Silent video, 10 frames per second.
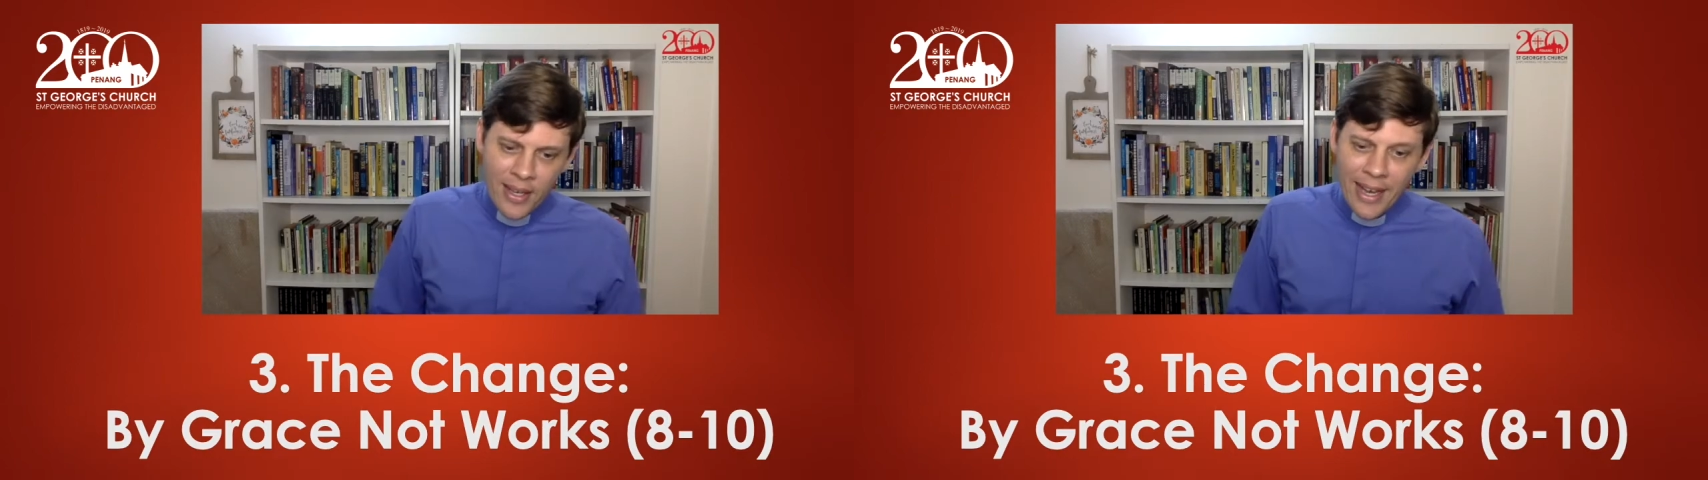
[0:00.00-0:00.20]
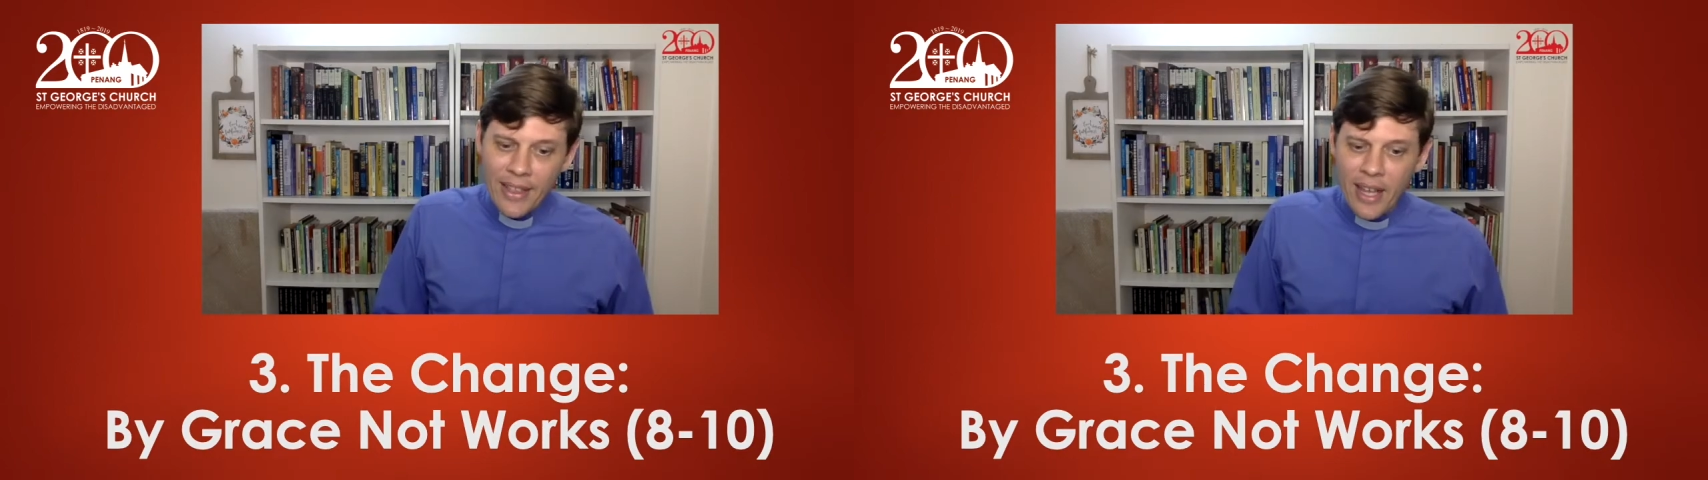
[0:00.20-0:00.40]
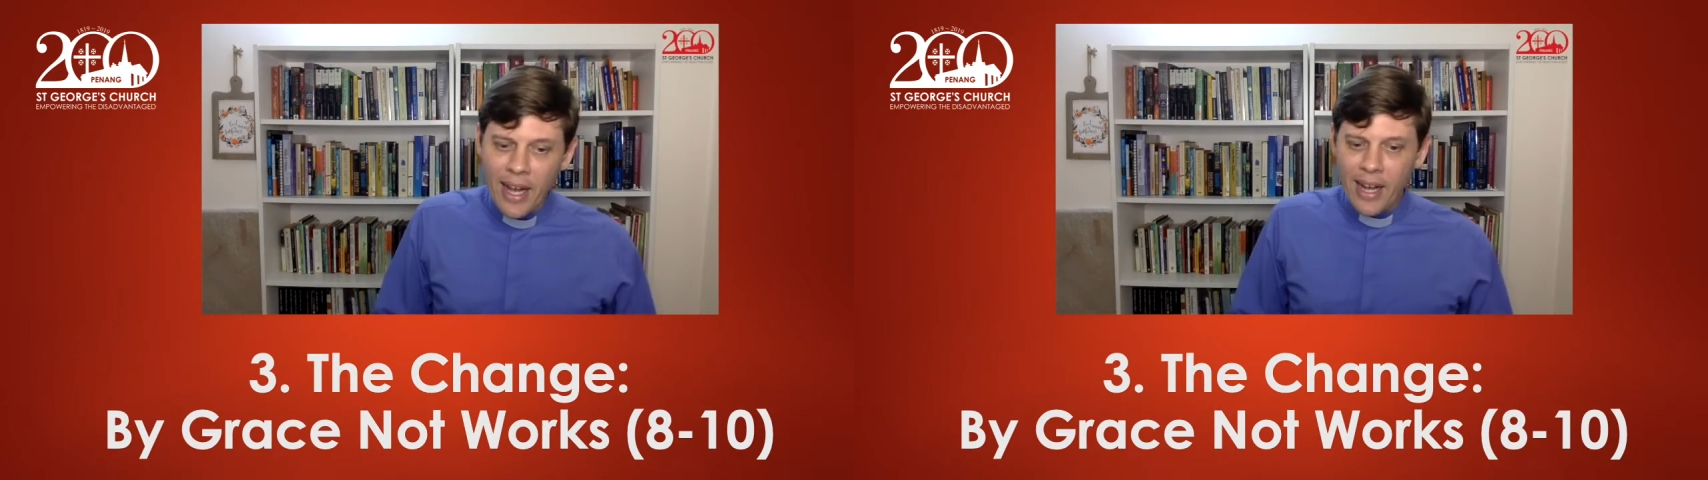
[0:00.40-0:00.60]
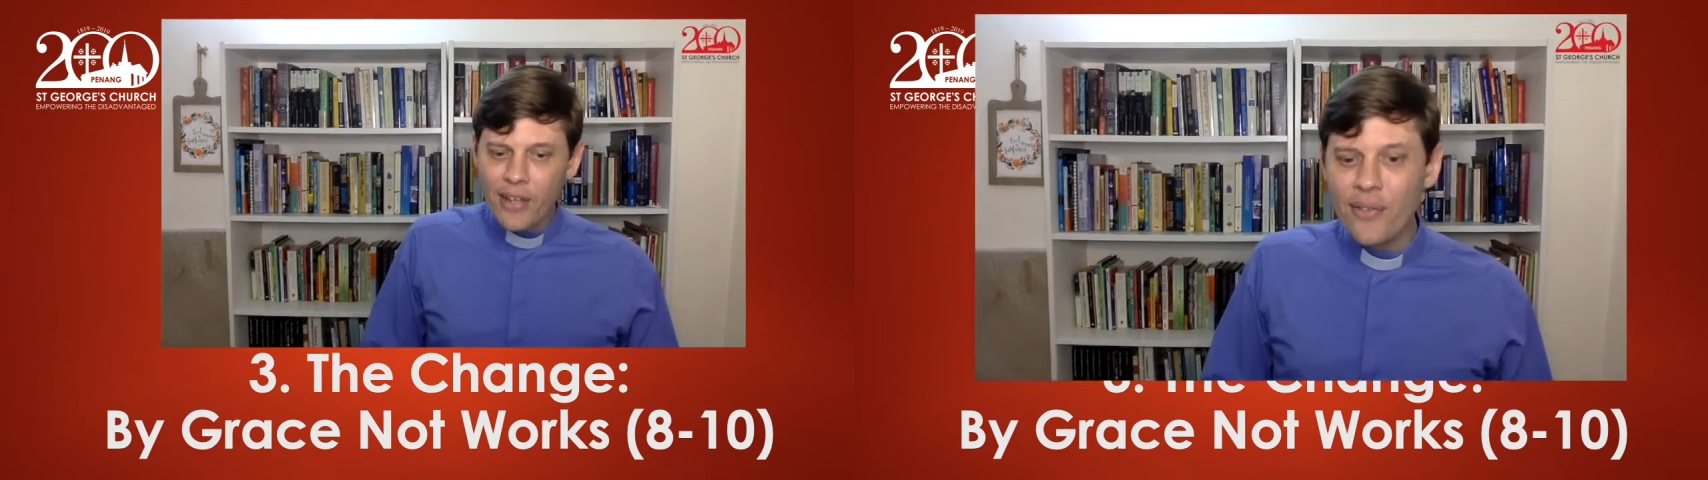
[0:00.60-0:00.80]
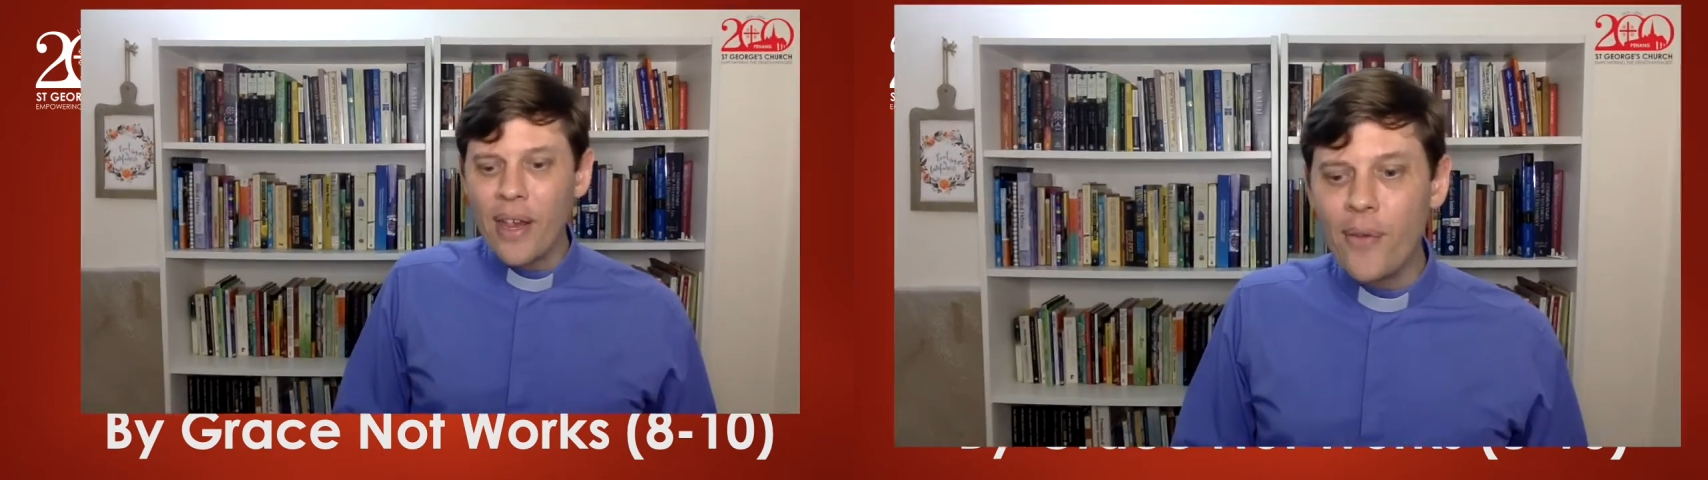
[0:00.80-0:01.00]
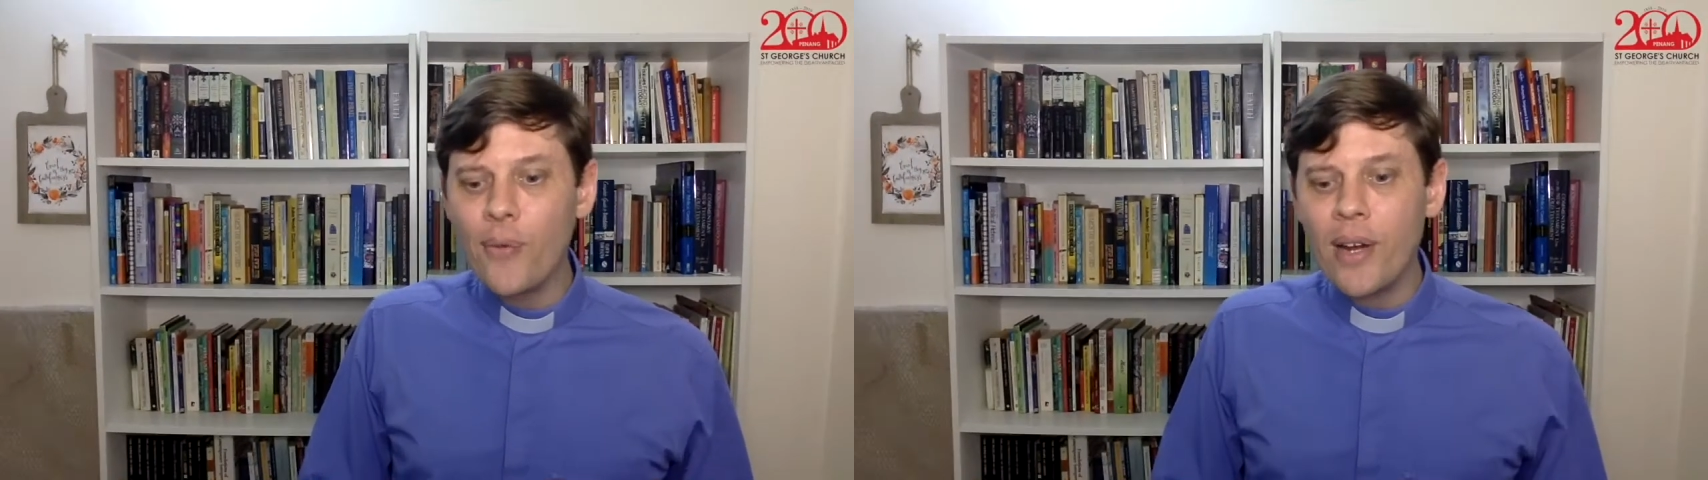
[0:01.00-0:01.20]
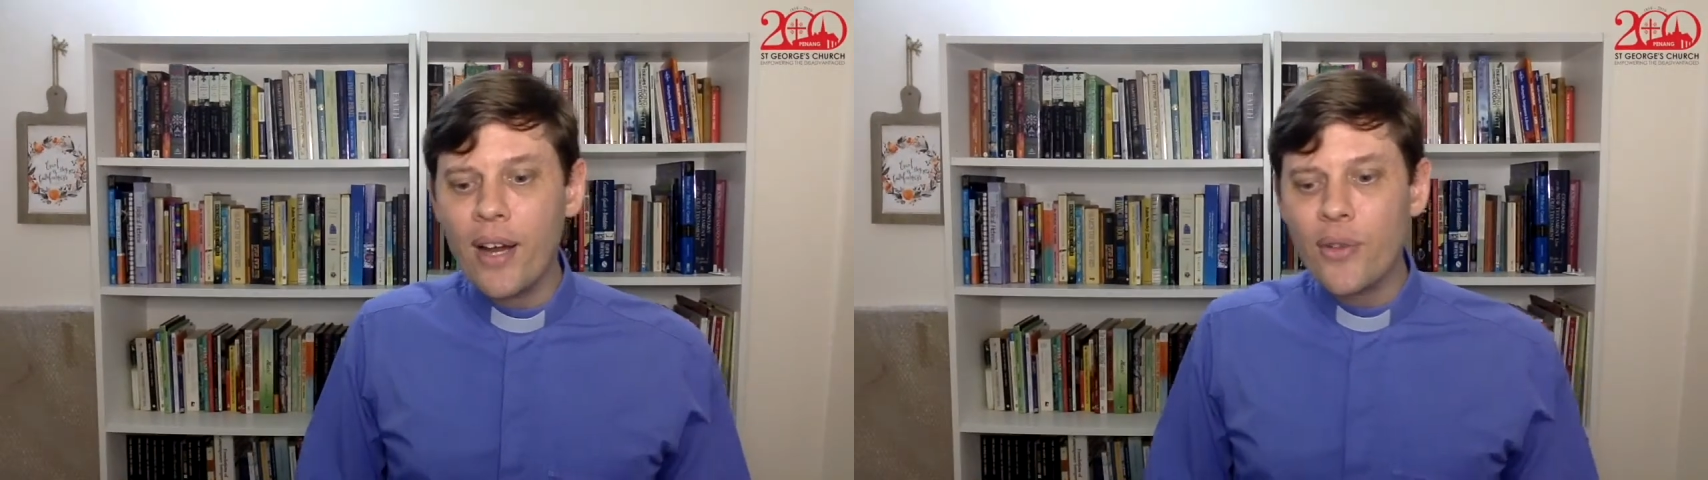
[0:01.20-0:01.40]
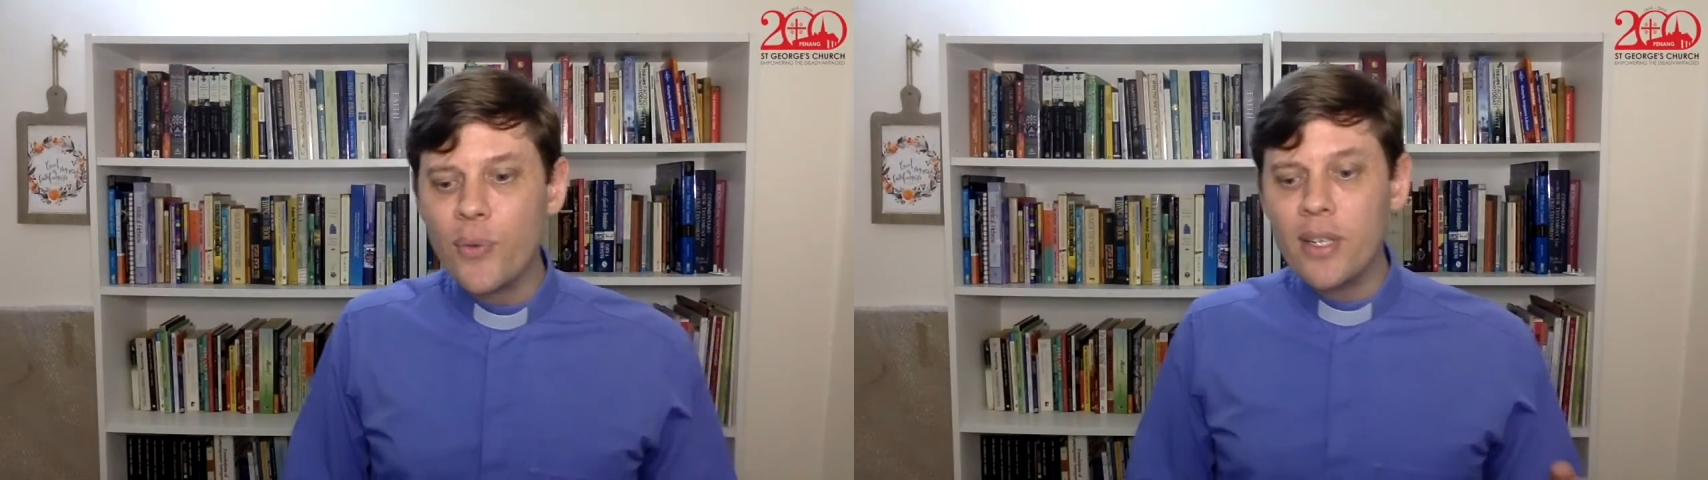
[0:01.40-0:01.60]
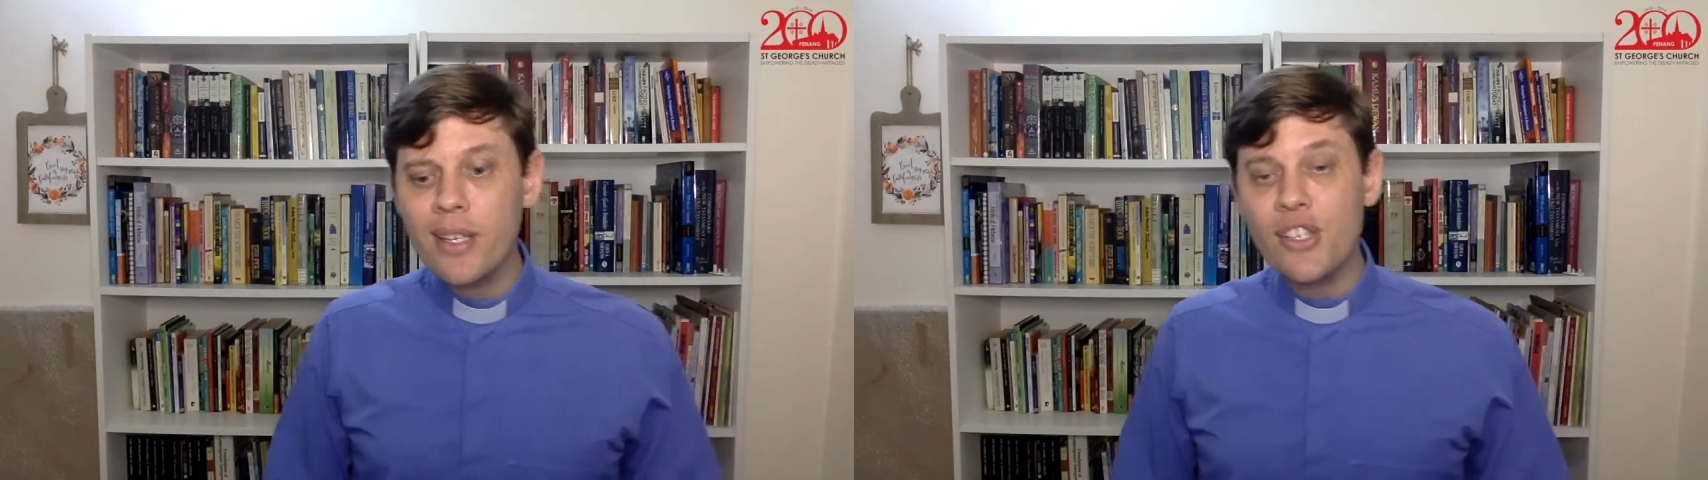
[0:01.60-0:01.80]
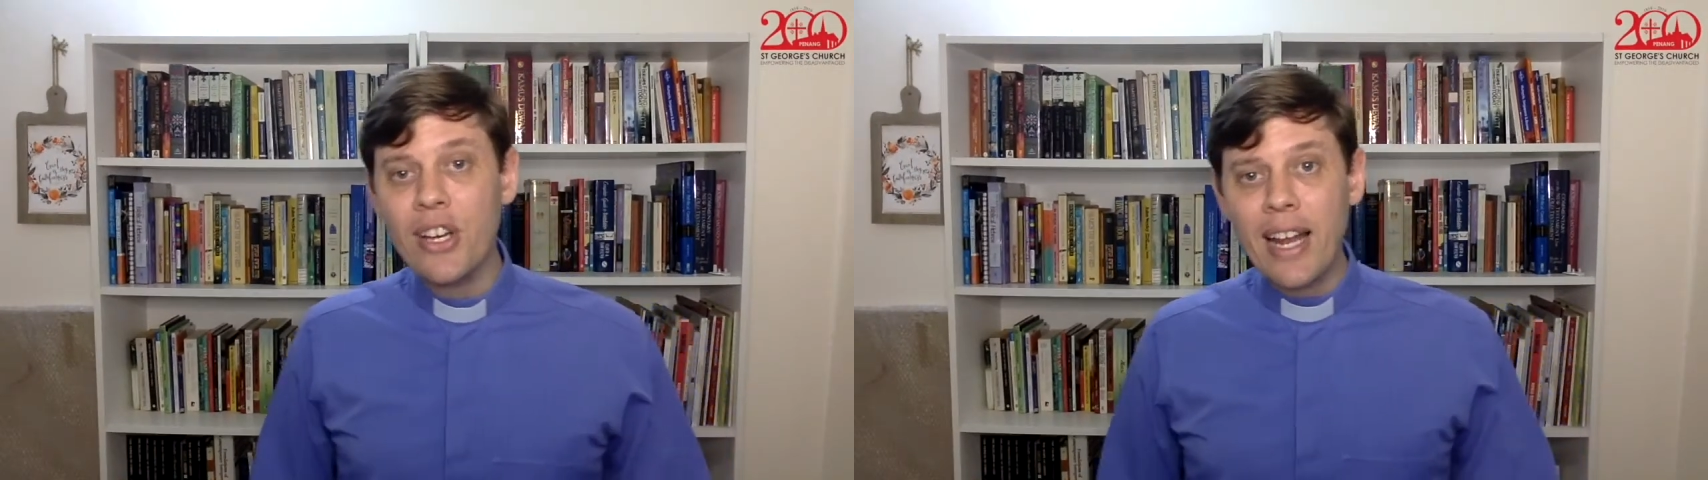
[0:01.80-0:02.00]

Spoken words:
At the heart of every other religion